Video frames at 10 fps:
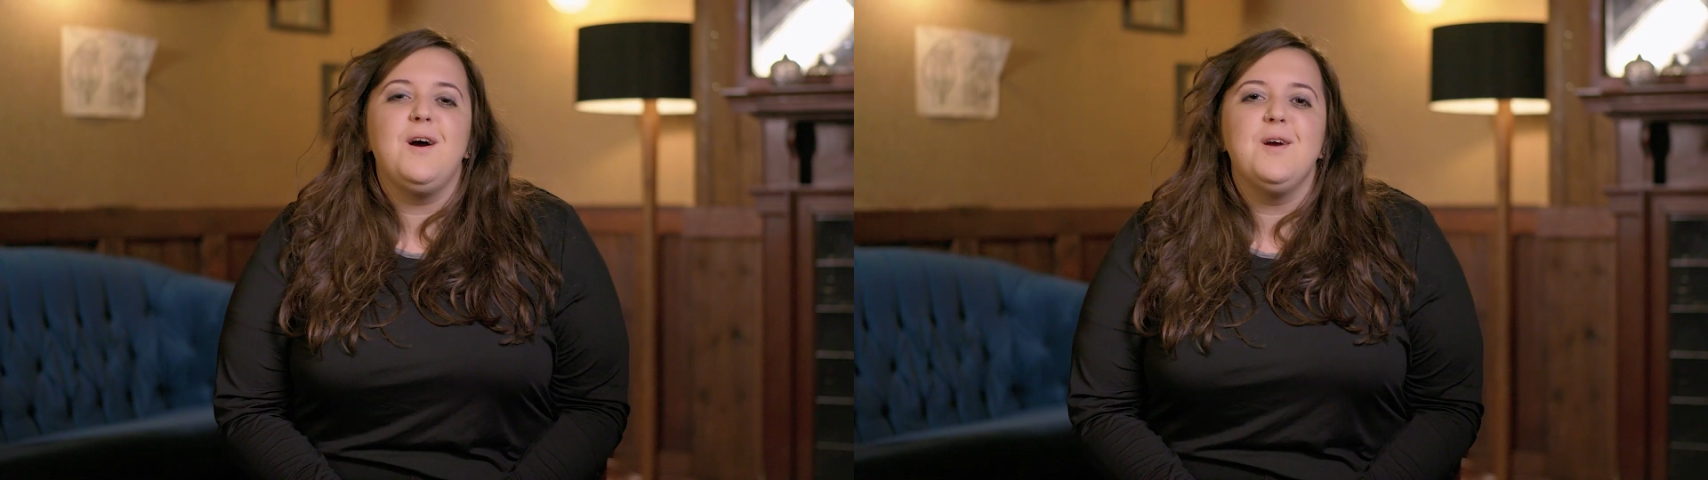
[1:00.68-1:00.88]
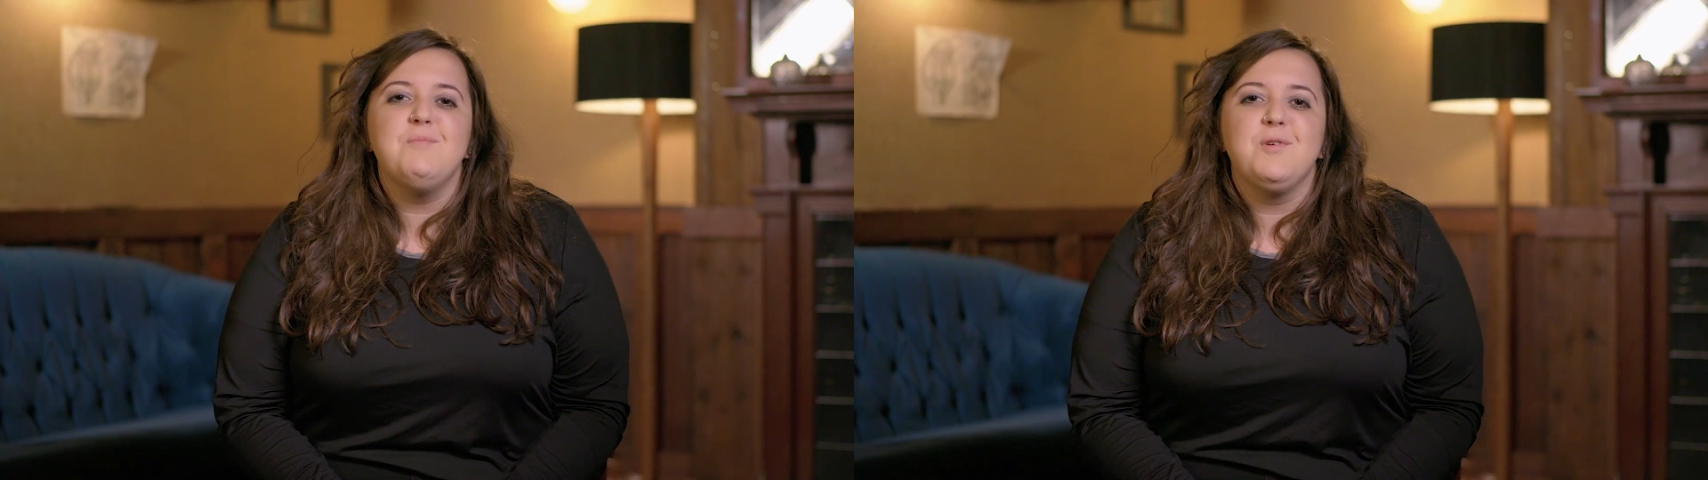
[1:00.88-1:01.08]

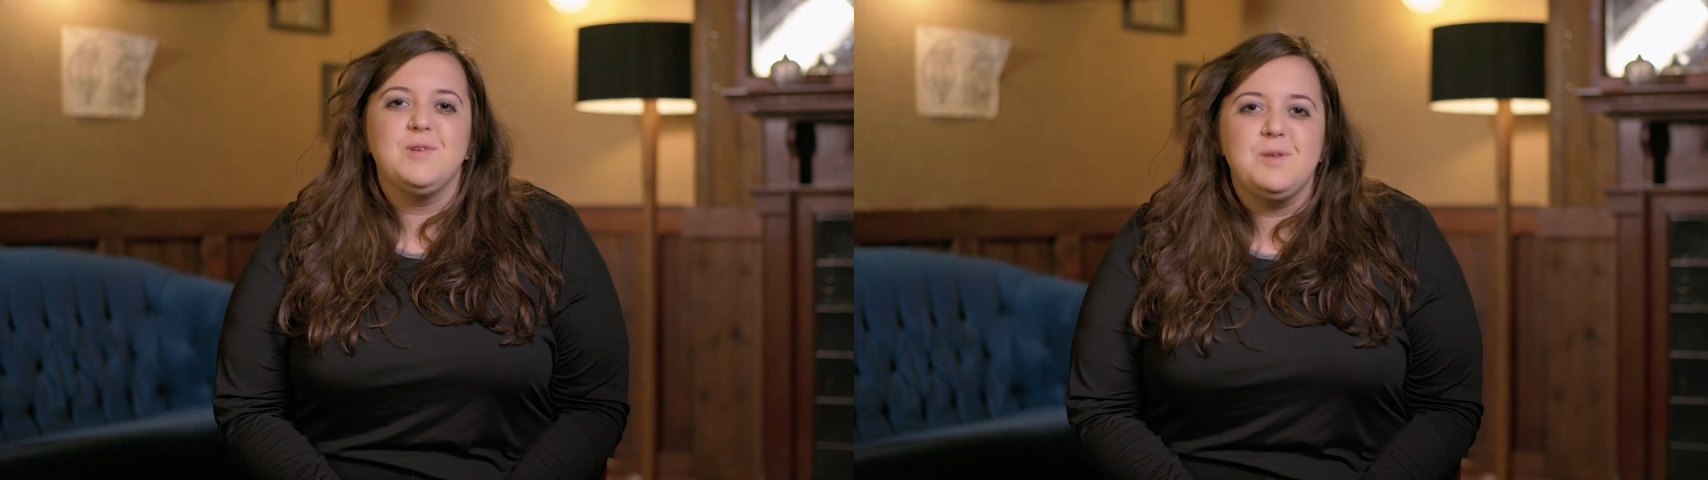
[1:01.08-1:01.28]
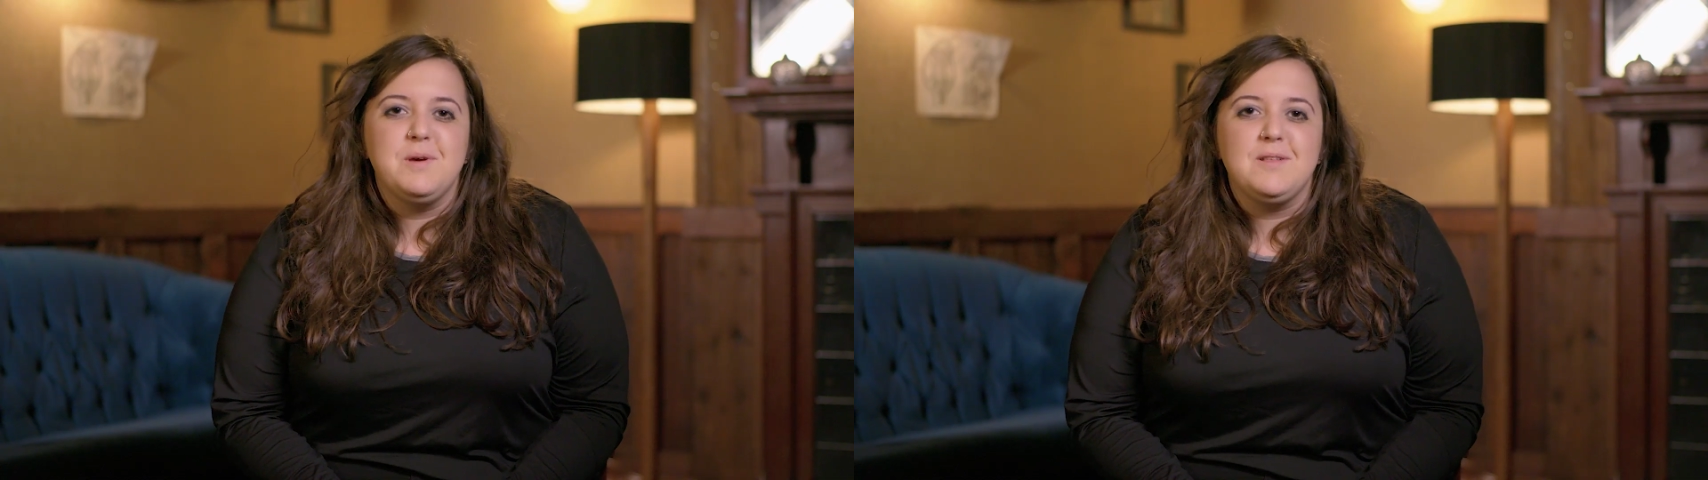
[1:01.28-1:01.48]
I'm a
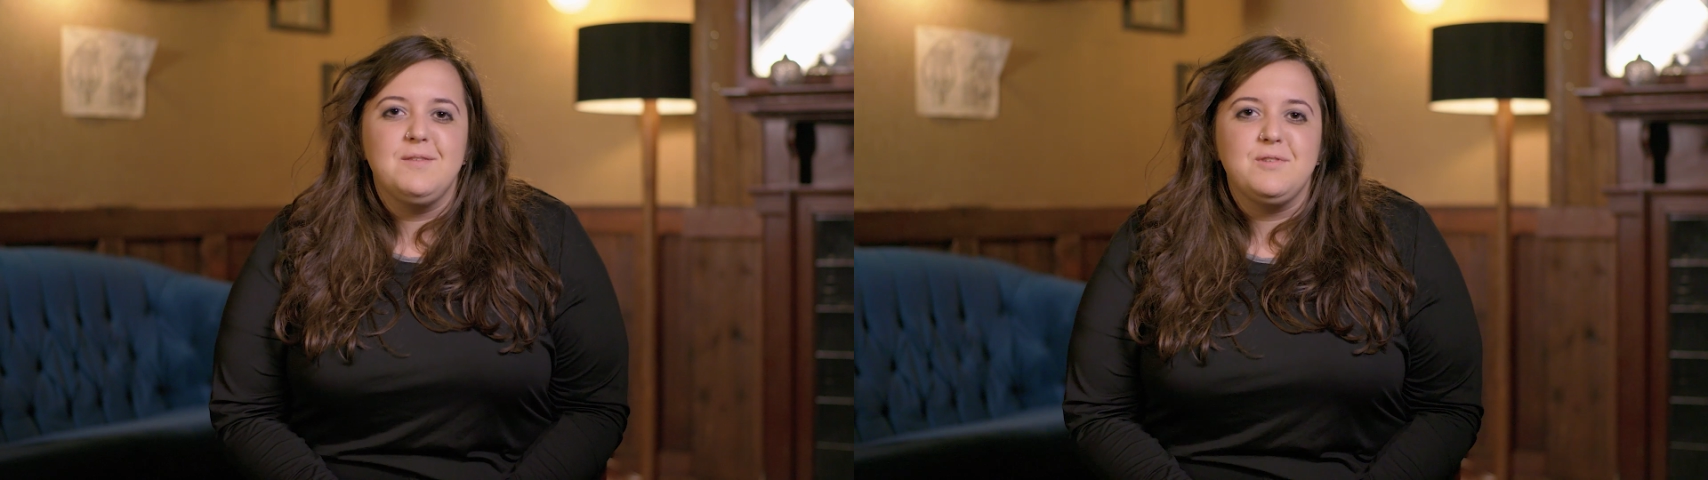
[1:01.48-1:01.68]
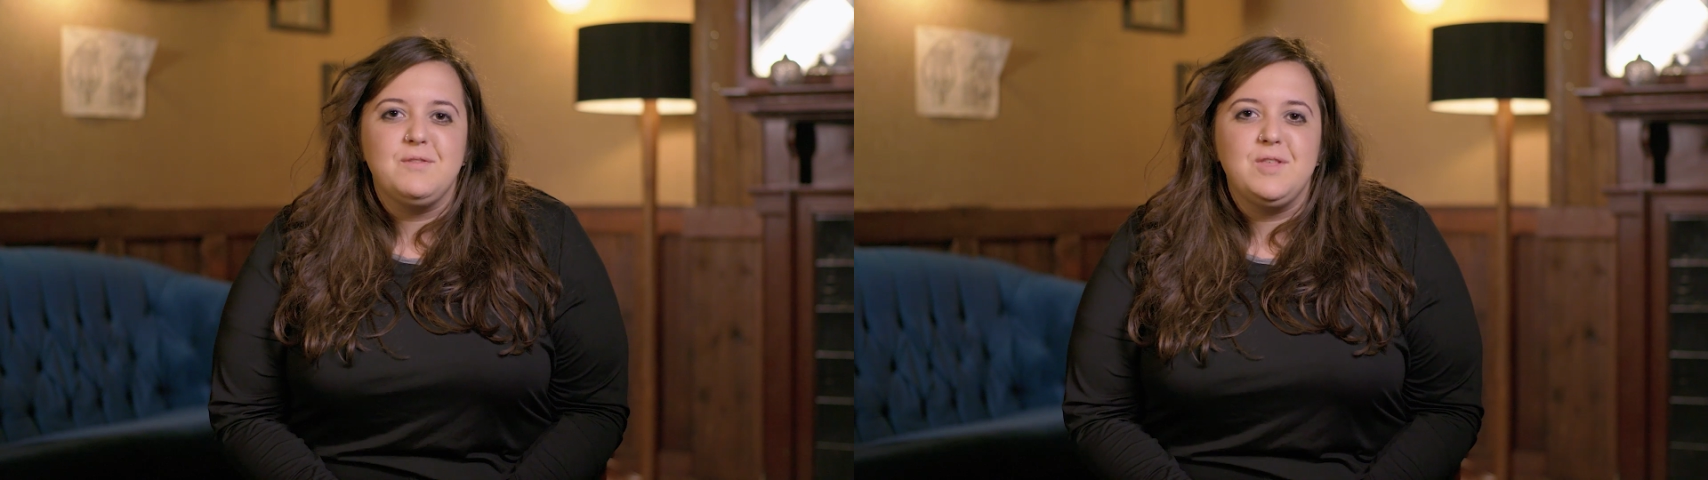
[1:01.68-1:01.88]
really big
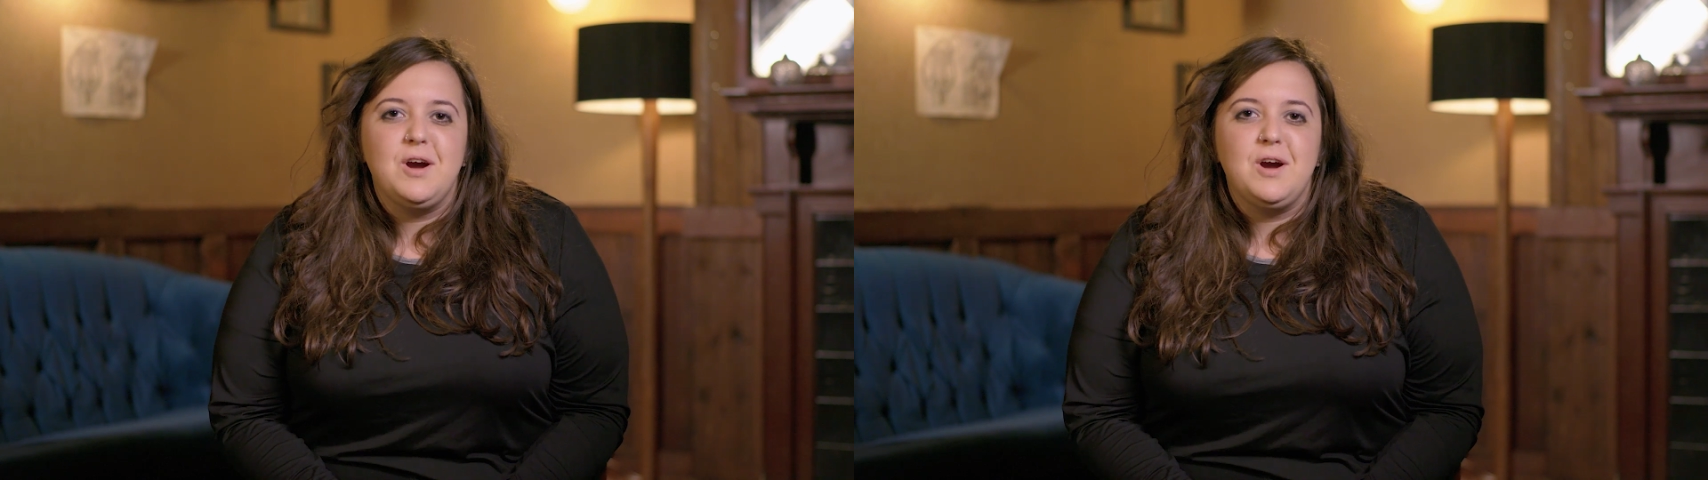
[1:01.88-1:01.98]
lover of the